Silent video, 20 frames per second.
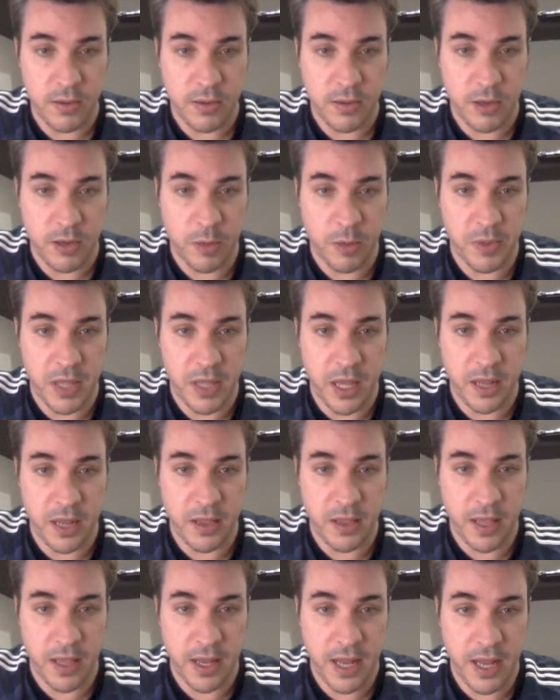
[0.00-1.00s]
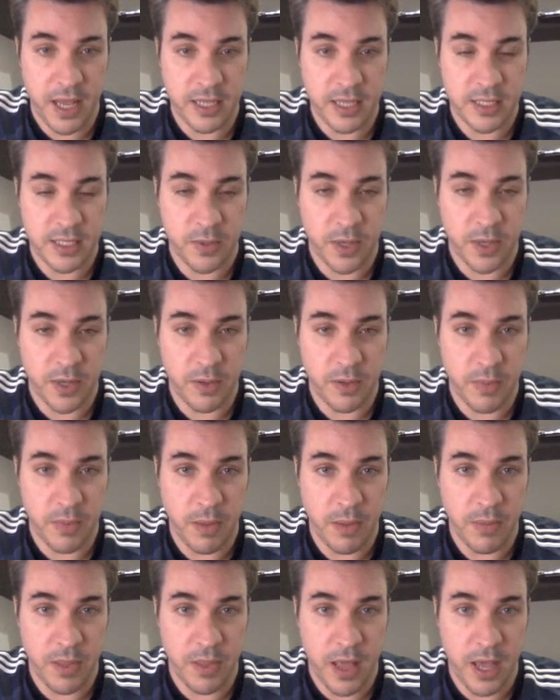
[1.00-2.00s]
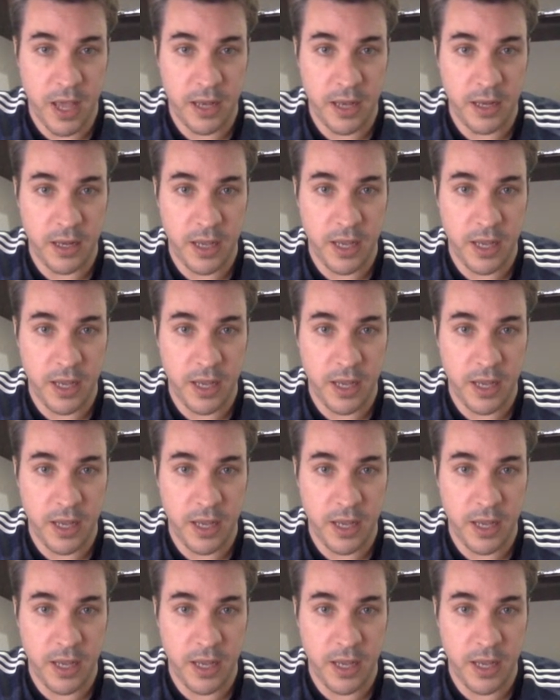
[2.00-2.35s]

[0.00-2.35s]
that in there now so we can remember that.